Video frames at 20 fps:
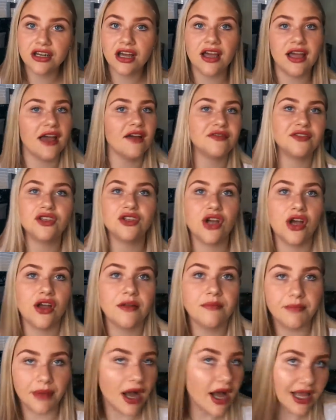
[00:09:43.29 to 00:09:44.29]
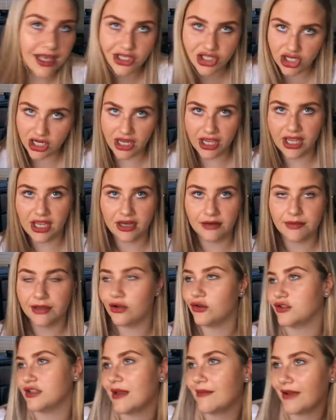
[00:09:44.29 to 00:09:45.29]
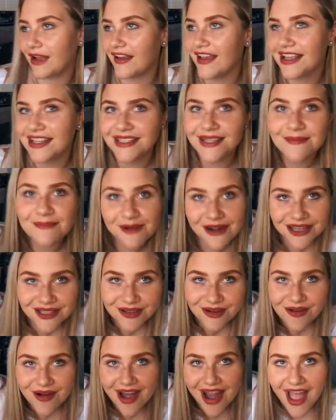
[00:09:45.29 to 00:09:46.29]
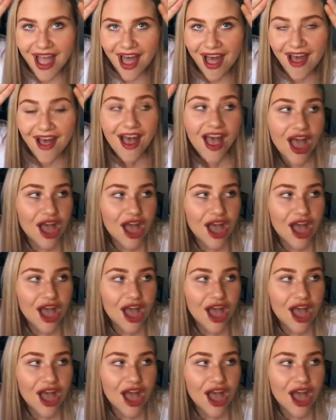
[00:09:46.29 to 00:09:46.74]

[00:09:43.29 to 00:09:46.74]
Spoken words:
I have to go and buy a jean because I'm going to Pretoria